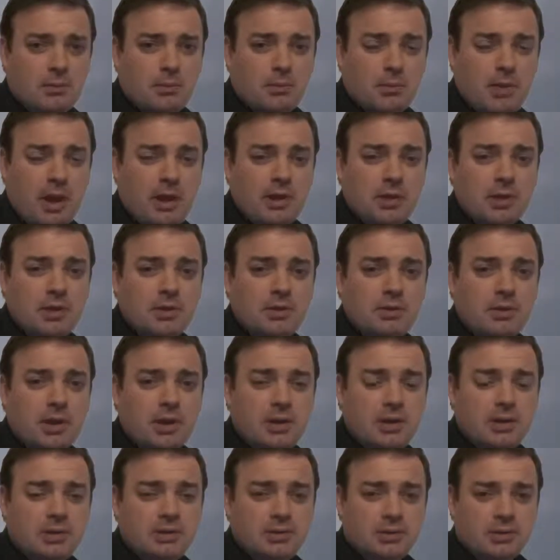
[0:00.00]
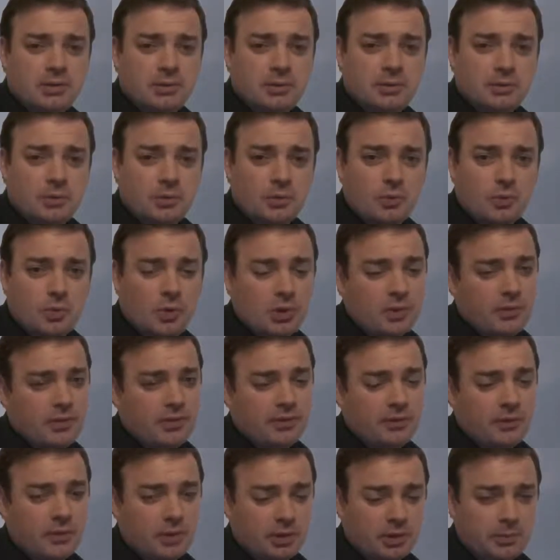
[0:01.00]
My ingredients will be
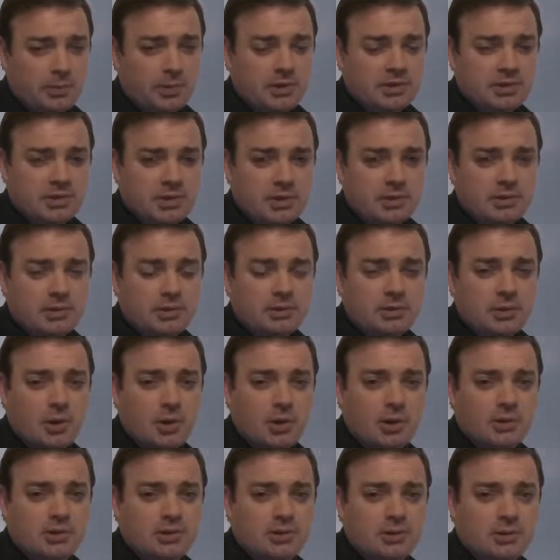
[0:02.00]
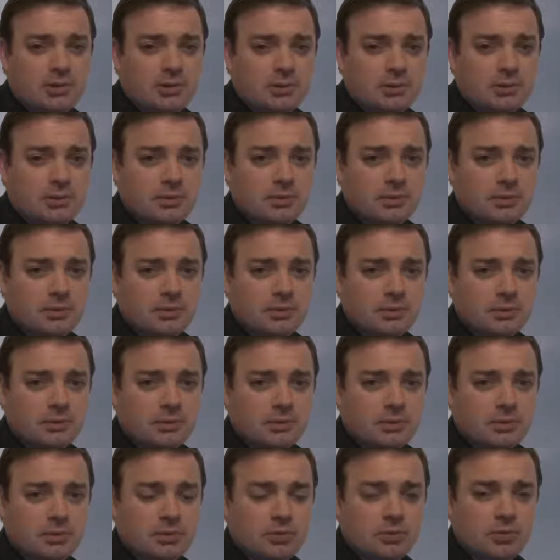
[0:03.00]
40% knowledge,
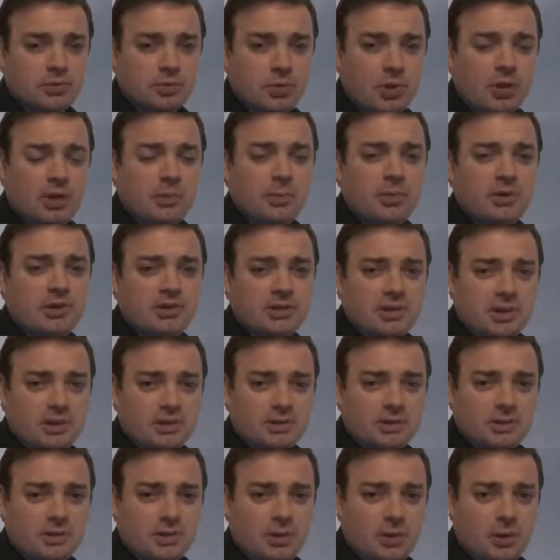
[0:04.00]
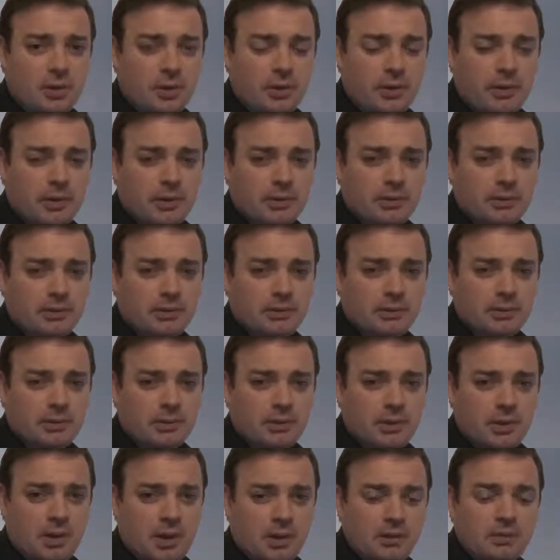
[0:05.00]
20% order,
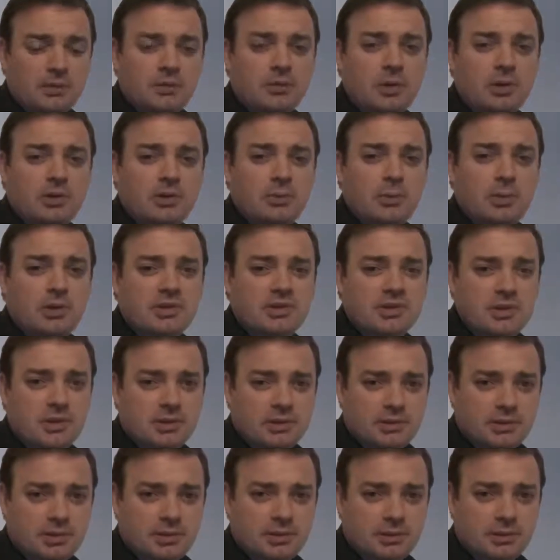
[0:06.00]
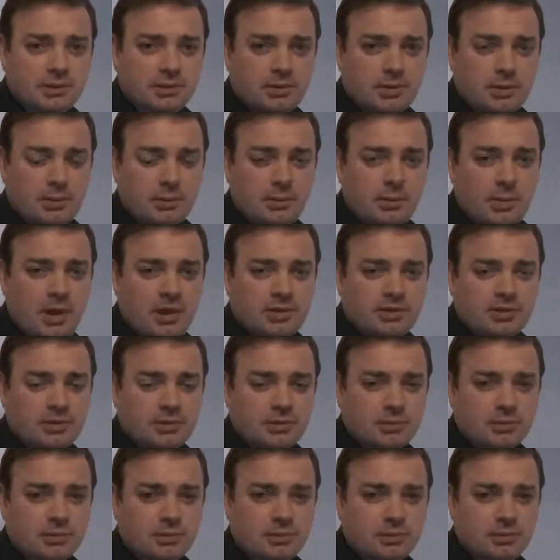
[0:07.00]
and 40% passion.
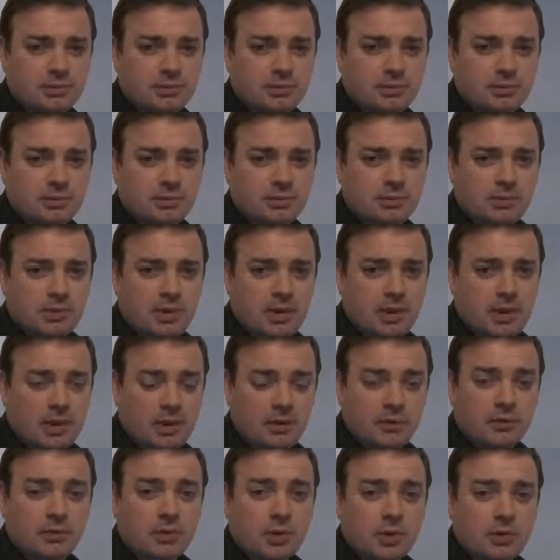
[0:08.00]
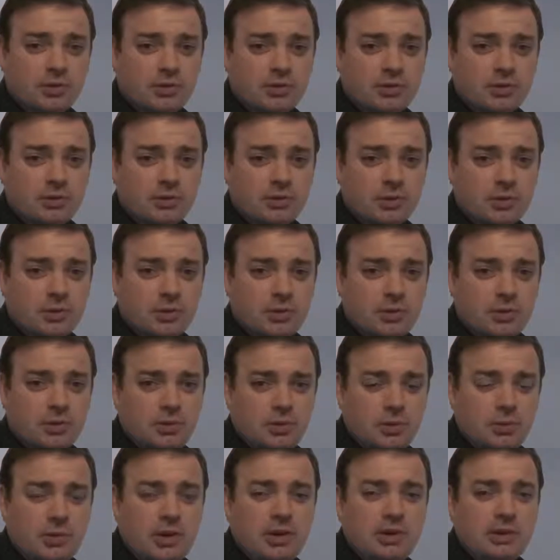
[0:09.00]
And of course,
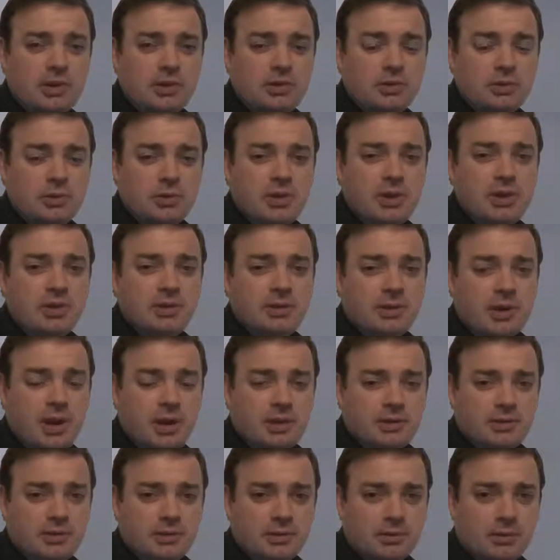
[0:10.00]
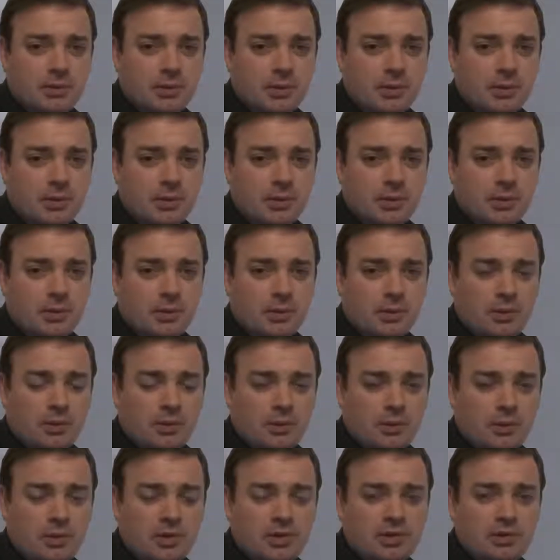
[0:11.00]
you may need to iterate
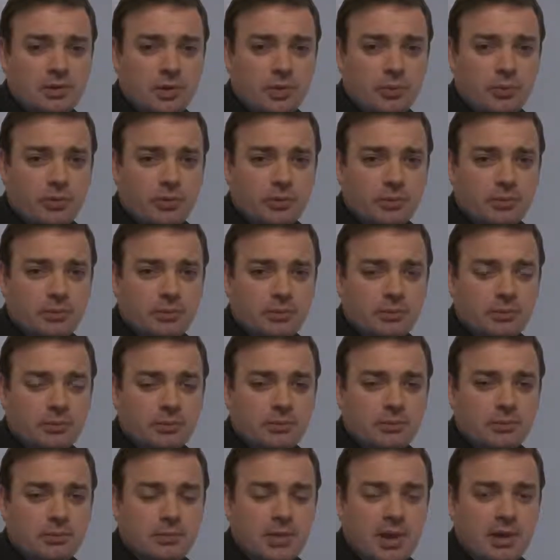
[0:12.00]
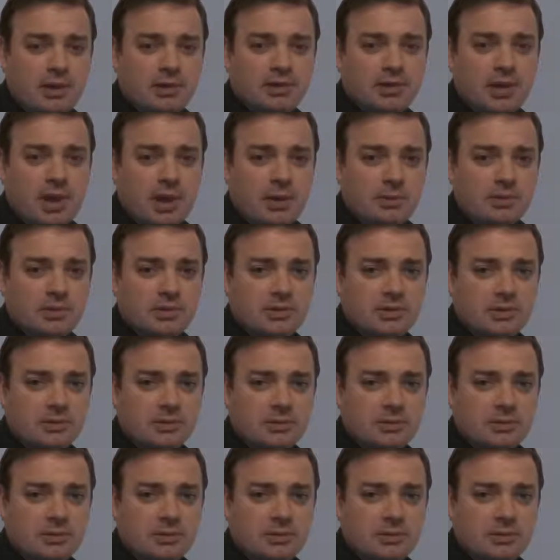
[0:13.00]
through this loop many times.